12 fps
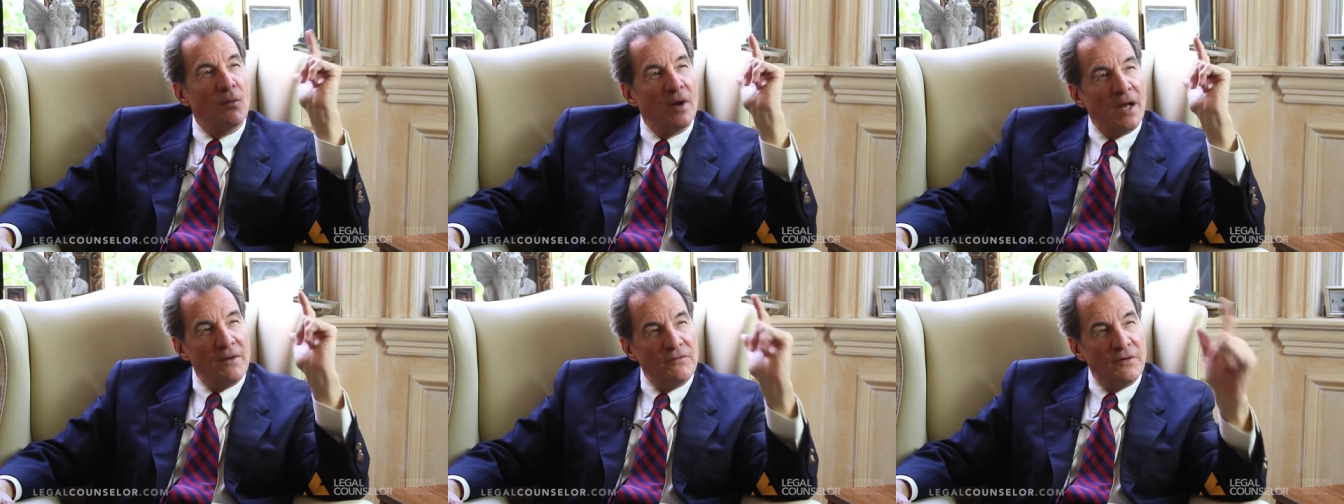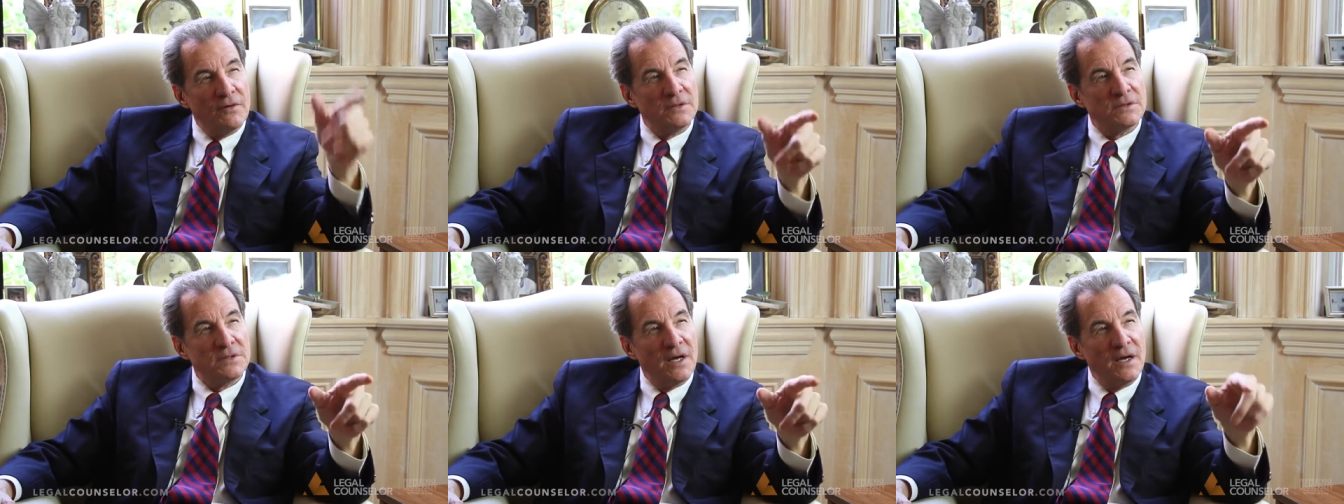What I'm
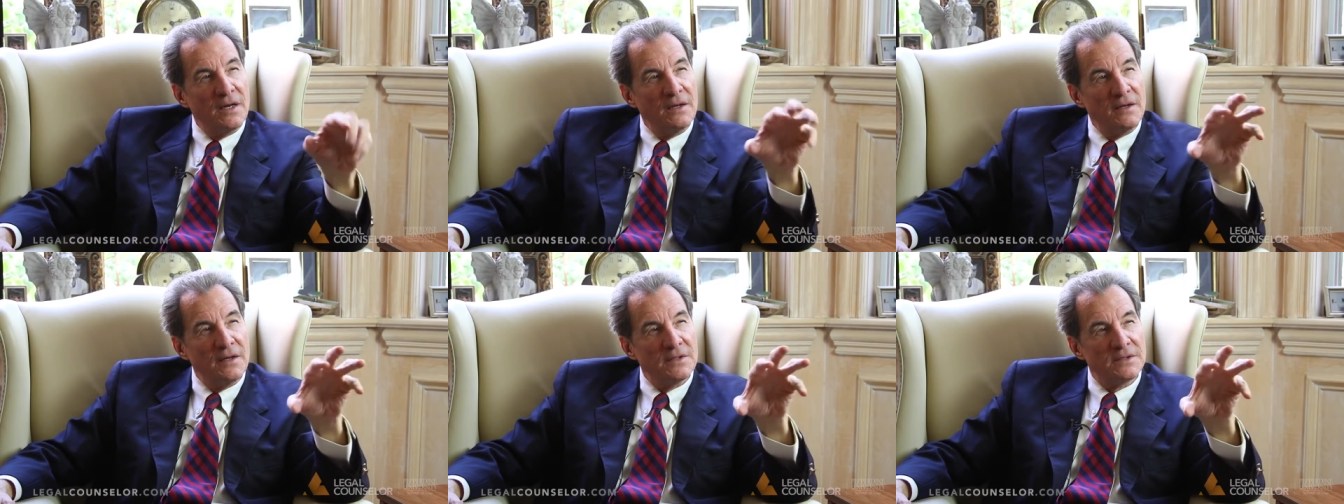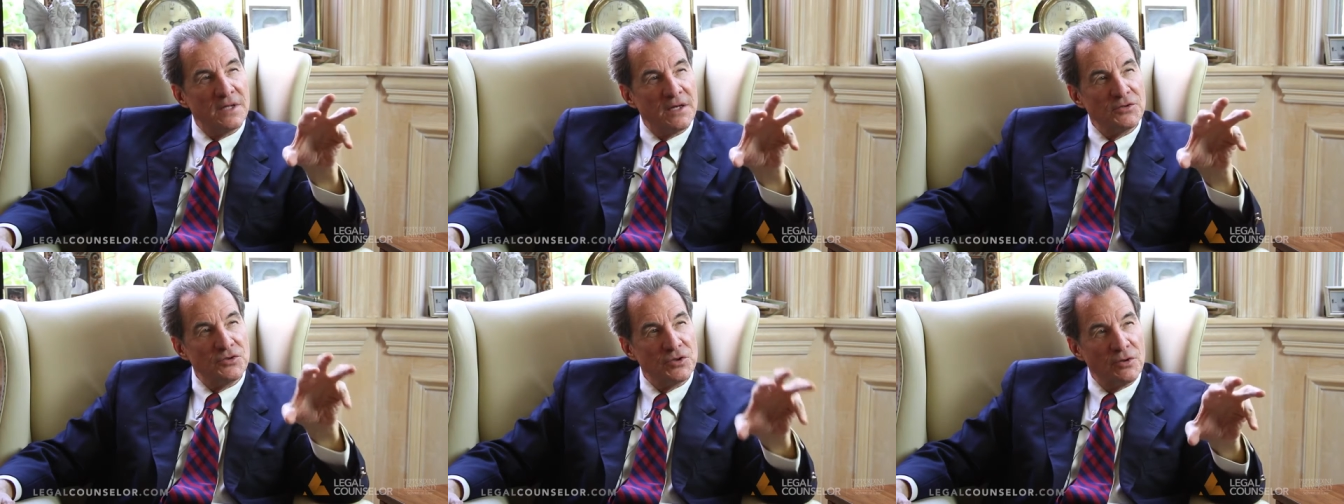focused on is
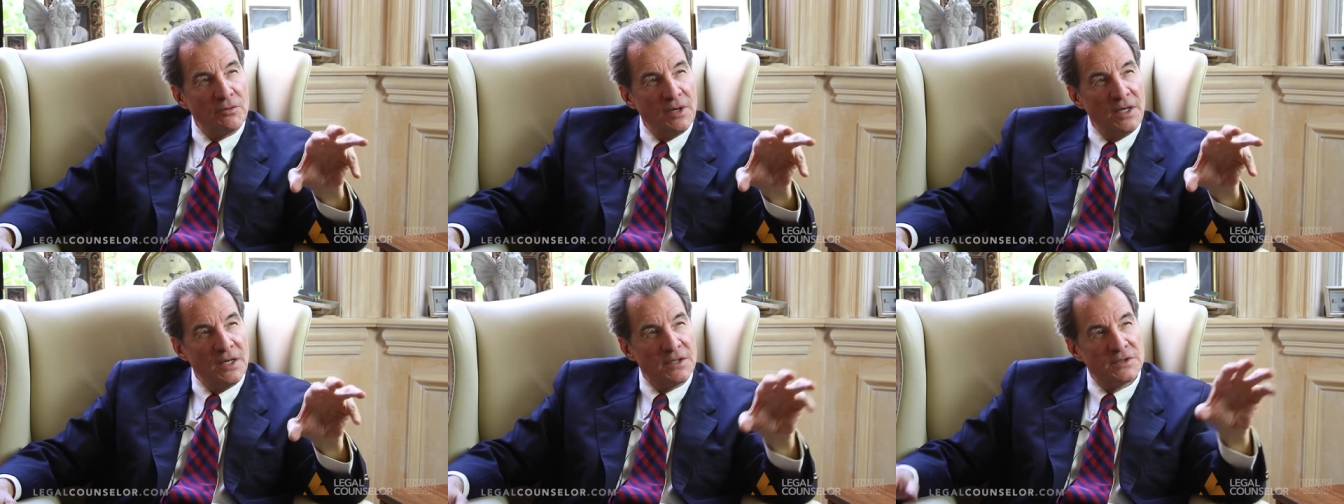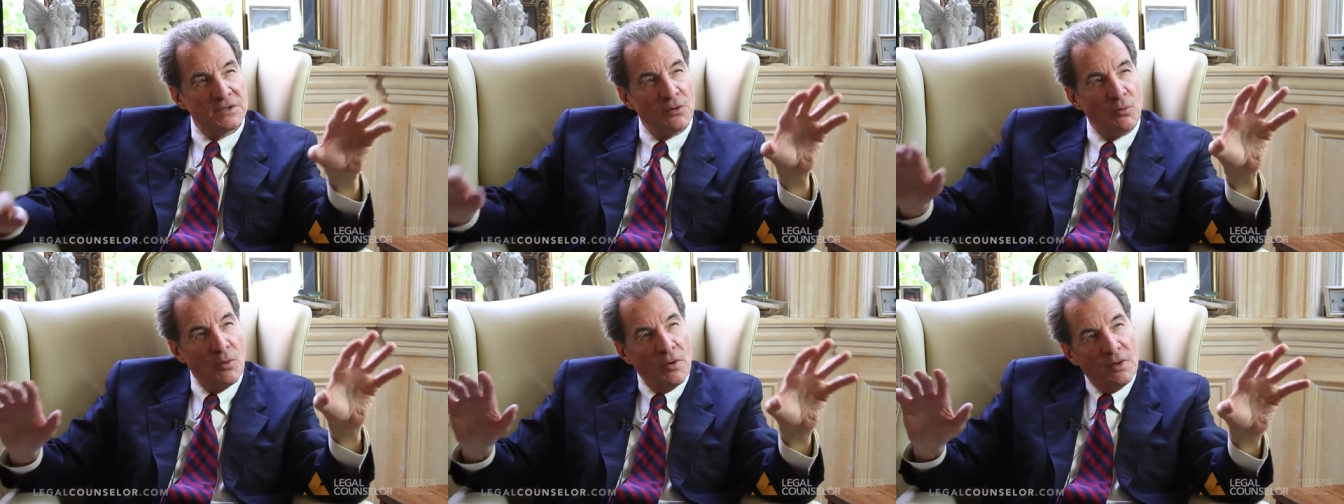that jury, it's
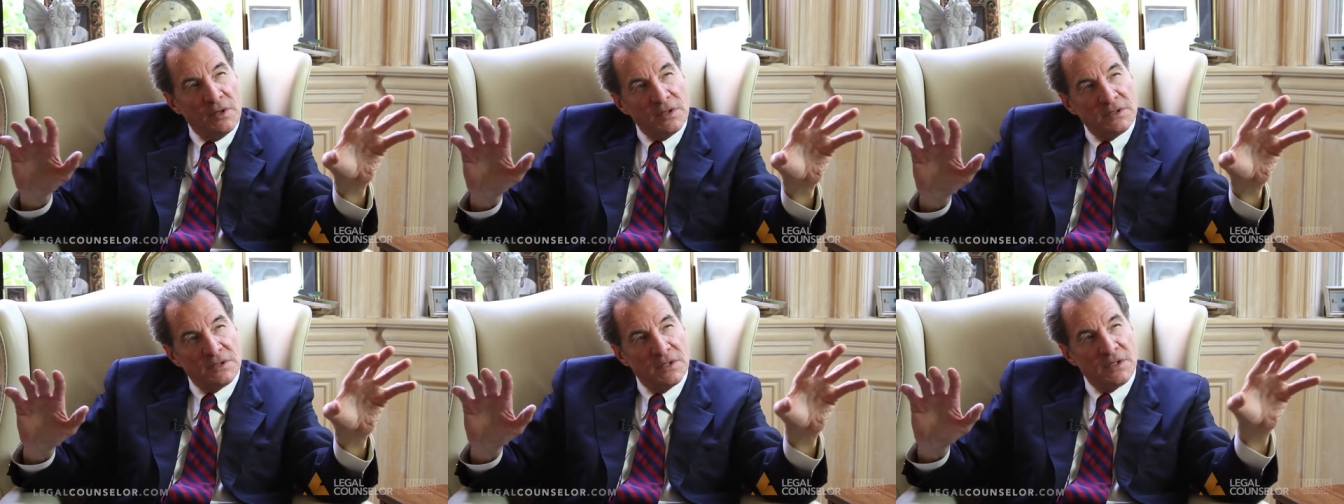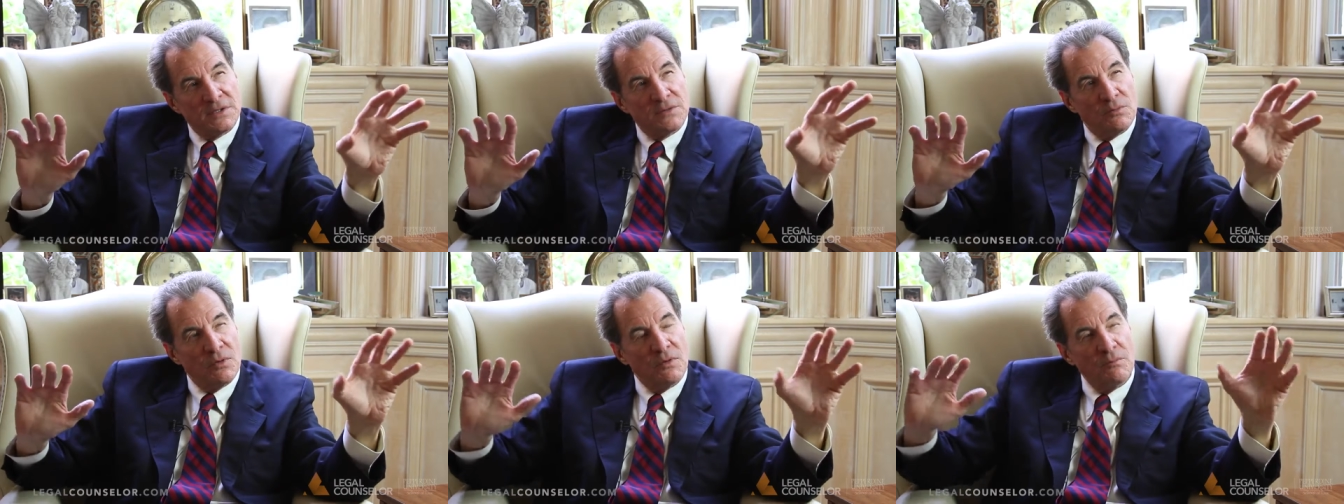the world
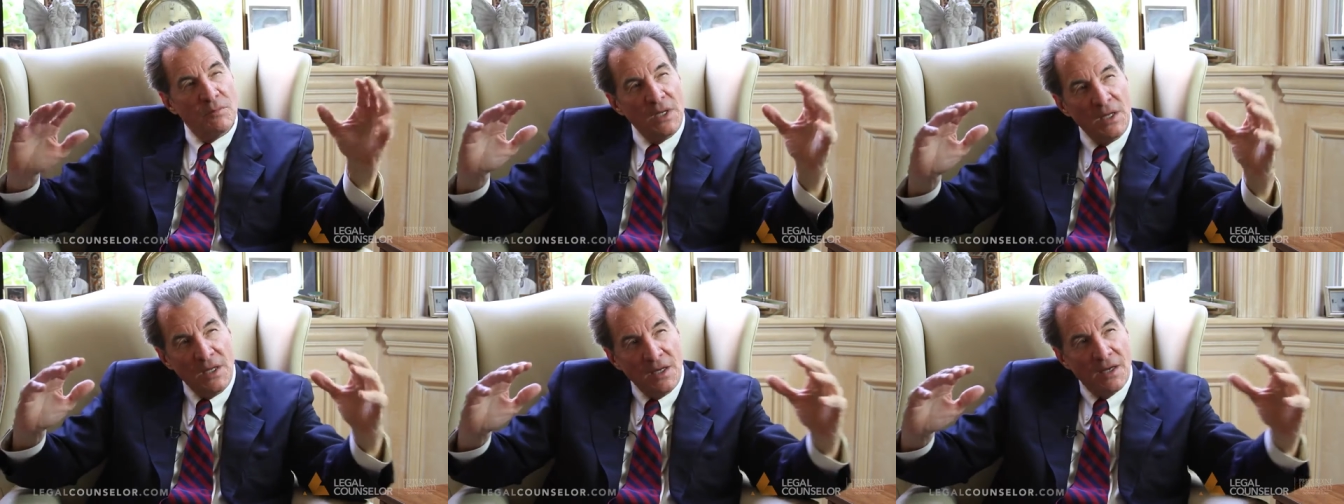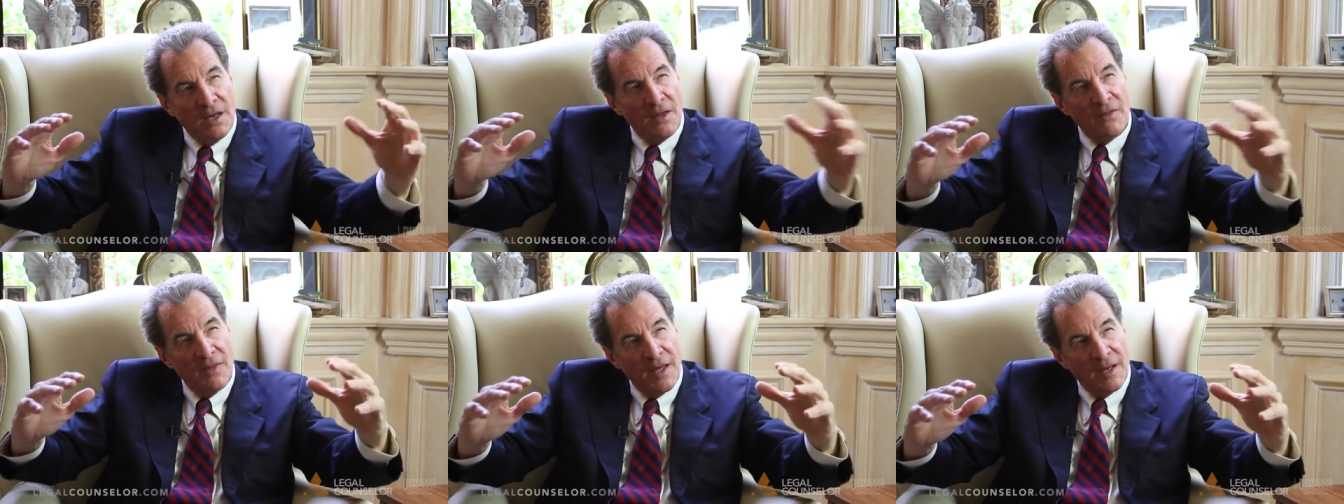exists with me
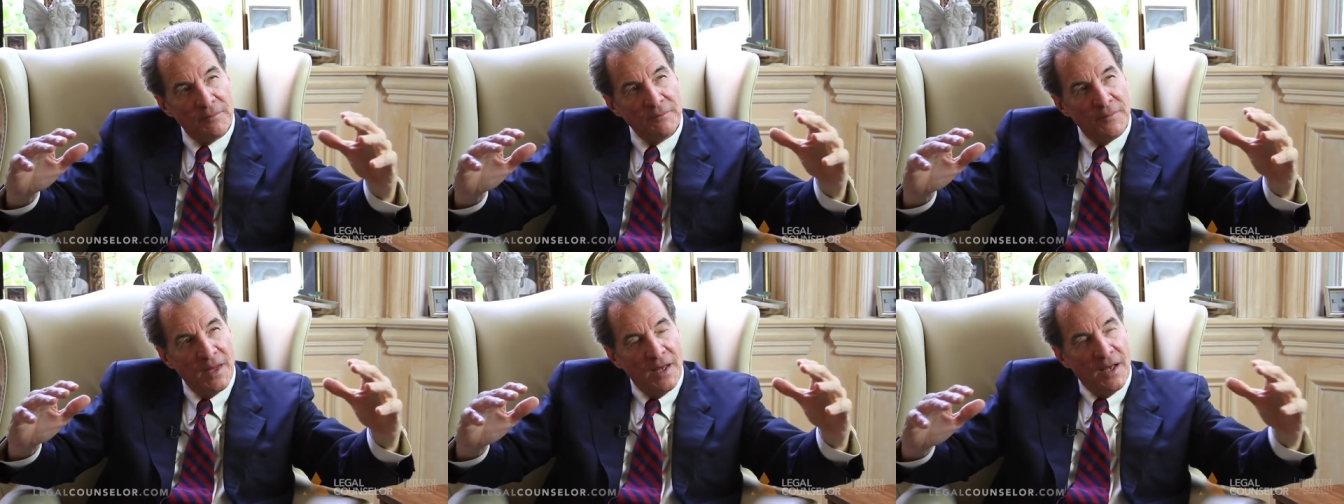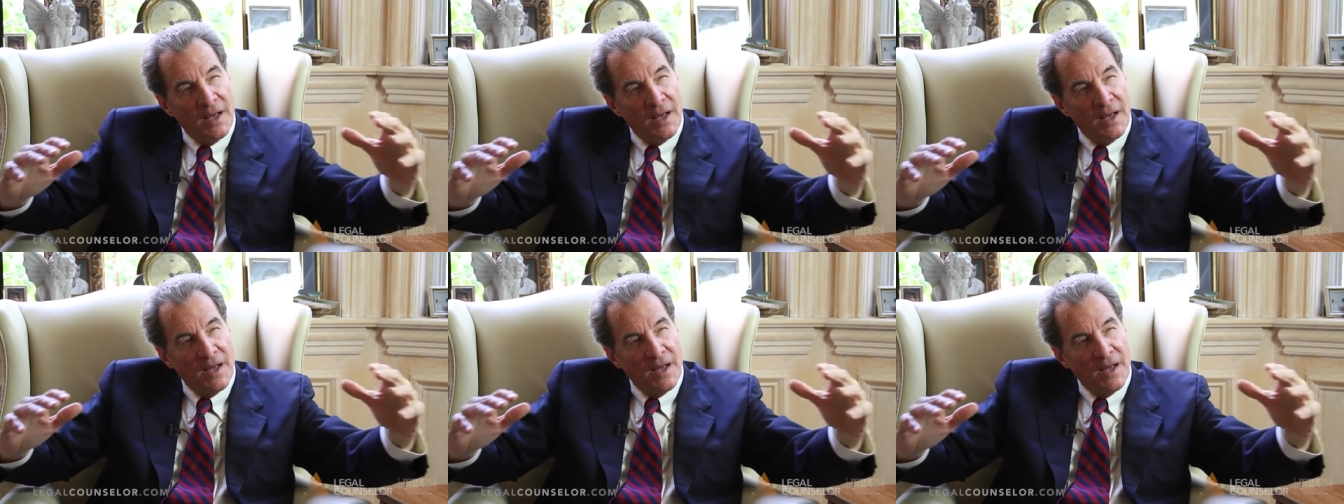and them,